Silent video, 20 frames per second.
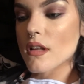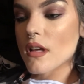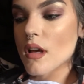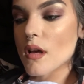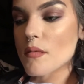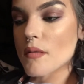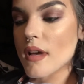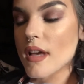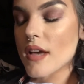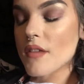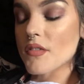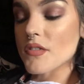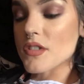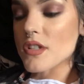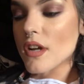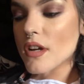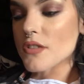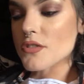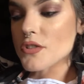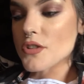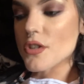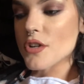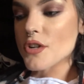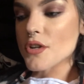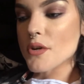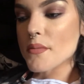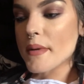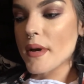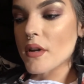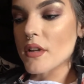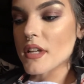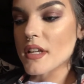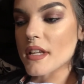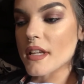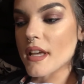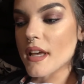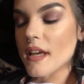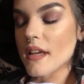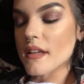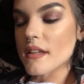Uh, I haven't talked to her about it
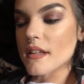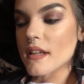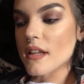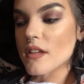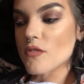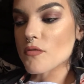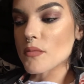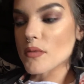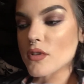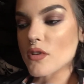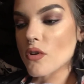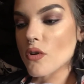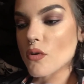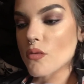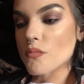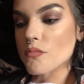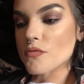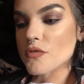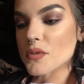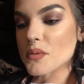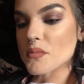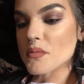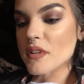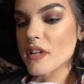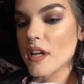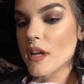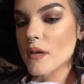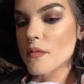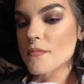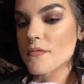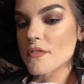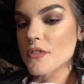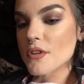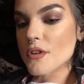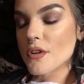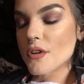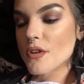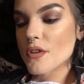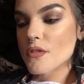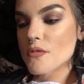yet, and I've been home from rehab
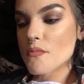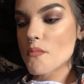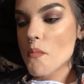for